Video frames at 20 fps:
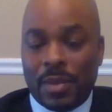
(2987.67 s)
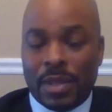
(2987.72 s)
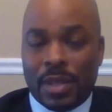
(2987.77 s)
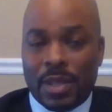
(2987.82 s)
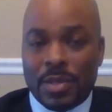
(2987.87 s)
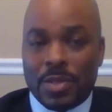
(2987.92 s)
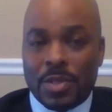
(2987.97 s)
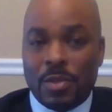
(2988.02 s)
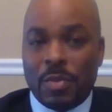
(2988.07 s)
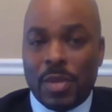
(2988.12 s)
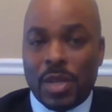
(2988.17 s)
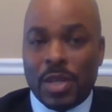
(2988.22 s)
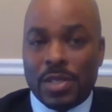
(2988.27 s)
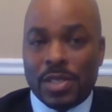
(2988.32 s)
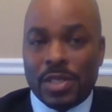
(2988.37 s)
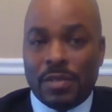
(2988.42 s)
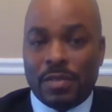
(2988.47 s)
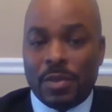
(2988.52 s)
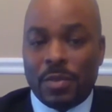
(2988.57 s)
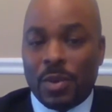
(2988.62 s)
there's so
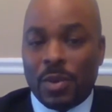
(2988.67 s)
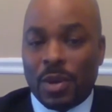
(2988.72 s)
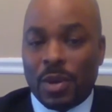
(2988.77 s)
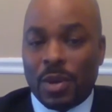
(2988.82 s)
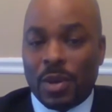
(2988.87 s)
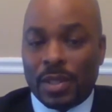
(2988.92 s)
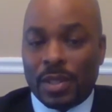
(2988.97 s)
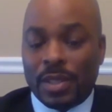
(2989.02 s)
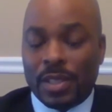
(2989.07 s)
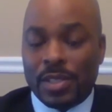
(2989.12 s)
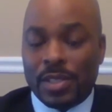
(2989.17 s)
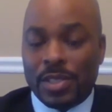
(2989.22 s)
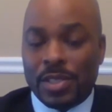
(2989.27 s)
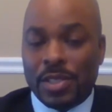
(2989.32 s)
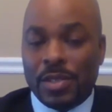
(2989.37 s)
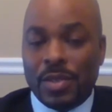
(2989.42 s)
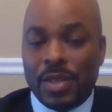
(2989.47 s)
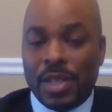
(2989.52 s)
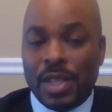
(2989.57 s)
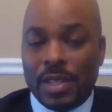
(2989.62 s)
much of the work
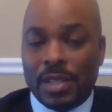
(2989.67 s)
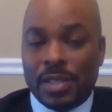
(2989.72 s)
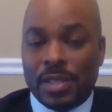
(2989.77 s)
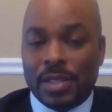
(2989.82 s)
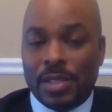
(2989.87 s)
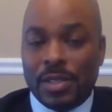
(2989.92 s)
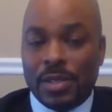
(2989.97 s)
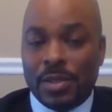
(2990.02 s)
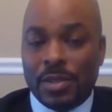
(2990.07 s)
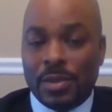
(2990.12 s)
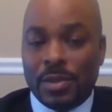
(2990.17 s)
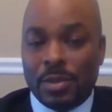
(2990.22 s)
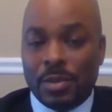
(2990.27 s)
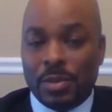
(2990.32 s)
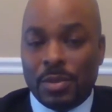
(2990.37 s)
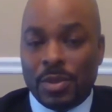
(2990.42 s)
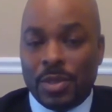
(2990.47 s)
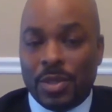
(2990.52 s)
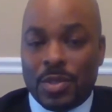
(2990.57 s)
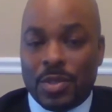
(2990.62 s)
that you need to
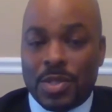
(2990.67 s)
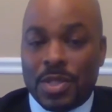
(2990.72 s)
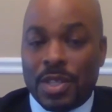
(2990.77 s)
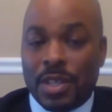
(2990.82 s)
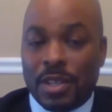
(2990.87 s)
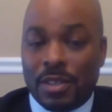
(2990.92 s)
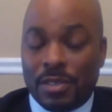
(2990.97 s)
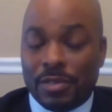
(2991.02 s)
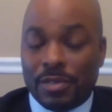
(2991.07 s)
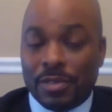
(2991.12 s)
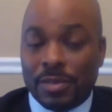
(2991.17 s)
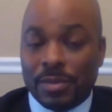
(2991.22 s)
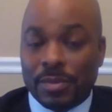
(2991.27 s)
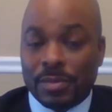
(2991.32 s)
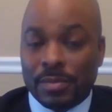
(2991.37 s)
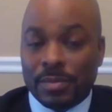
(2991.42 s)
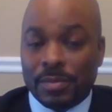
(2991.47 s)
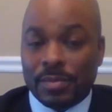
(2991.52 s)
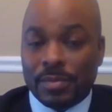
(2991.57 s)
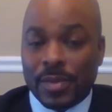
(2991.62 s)
do
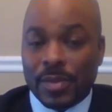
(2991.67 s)
yourself